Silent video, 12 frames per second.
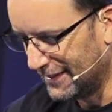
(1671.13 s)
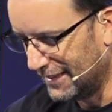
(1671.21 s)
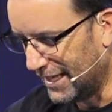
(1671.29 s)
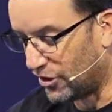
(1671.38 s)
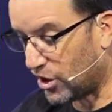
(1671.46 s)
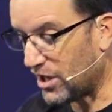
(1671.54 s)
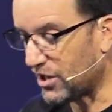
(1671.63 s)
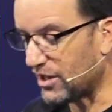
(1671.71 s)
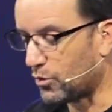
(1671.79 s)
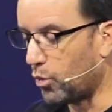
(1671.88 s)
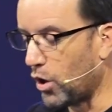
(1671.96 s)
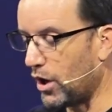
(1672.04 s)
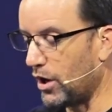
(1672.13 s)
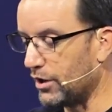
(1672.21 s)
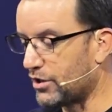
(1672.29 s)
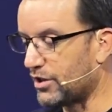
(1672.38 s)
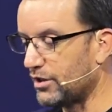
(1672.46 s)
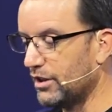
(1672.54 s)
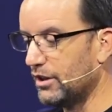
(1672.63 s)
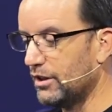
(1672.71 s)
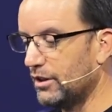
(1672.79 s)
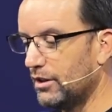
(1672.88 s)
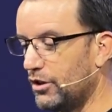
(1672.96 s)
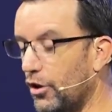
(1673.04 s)
In Jesus' words,
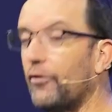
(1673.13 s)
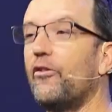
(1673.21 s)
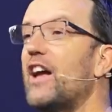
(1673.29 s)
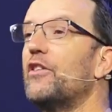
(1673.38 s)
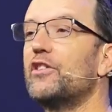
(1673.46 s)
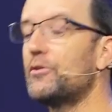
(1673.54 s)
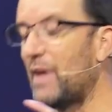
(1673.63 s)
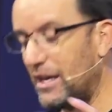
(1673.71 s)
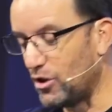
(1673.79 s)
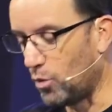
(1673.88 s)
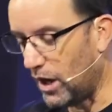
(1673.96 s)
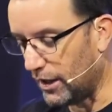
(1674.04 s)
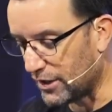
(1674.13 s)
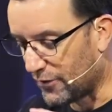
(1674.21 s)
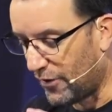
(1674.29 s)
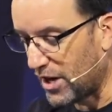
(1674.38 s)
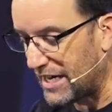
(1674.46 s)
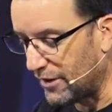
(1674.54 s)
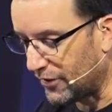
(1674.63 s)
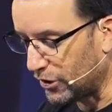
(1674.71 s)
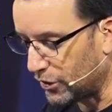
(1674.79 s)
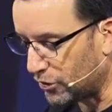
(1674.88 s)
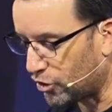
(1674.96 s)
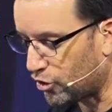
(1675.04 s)
your faith has made you well, it's very difficult
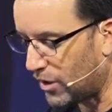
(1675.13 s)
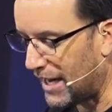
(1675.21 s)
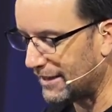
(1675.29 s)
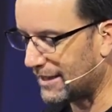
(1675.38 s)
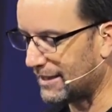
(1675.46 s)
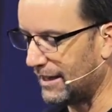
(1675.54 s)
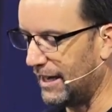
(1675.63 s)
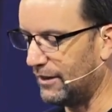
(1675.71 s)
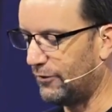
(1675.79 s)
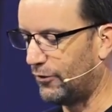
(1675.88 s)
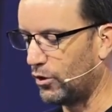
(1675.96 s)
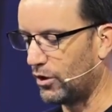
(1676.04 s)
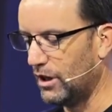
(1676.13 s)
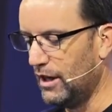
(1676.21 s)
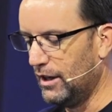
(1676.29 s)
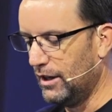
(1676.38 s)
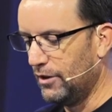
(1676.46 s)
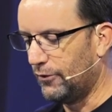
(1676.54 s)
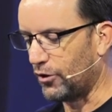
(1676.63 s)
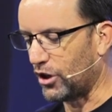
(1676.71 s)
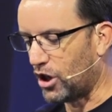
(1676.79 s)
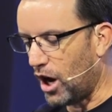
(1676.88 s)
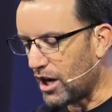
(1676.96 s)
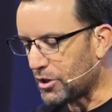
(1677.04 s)
to translate, for, for the
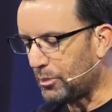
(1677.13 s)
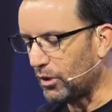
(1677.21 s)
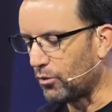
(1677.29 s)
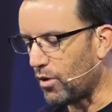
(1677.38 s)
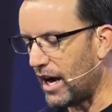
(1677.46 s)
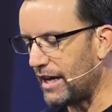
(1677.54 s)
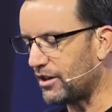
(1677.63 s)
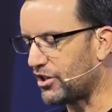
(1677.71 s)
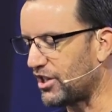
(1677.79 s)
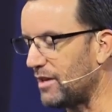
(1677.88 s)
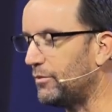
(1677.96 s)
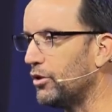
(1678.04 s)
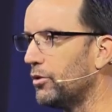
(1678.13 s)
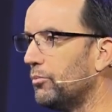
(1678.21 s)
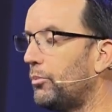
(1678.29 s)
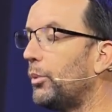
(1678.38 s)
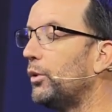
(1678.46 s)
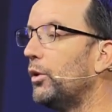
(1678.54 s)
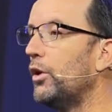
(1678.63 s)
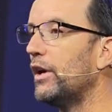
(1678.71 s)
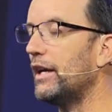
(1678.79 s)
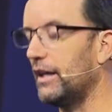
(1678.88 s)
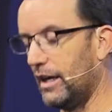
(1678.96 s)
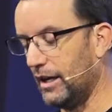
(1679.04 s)
gospel writers seem to
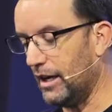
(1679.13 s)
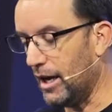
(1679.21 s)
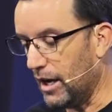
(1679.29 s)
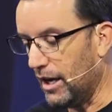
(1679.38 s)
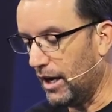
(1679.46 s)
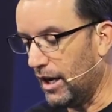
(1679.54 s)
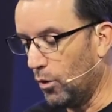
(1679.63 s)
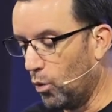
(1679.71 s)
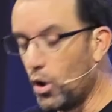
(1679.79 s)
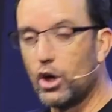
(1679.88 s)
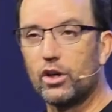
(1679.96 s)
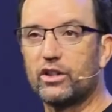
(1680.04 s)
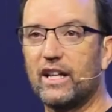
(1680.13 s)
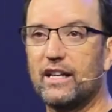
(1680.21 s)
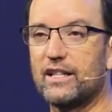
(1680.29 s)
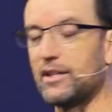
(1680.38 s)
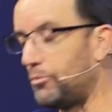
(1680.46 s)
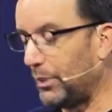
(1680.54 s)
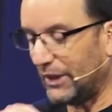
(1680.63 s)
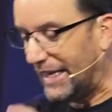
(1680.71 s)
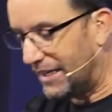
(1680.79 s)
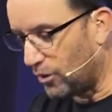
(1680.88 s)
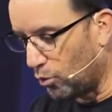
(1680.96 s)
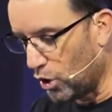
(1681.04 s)
employ a, a, a word that is a play
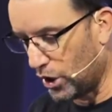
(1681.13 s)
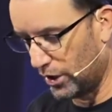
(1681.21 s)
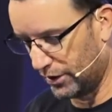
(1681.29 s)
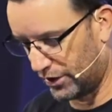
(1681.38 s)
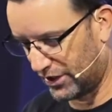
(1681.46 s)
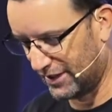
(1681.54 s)
on words.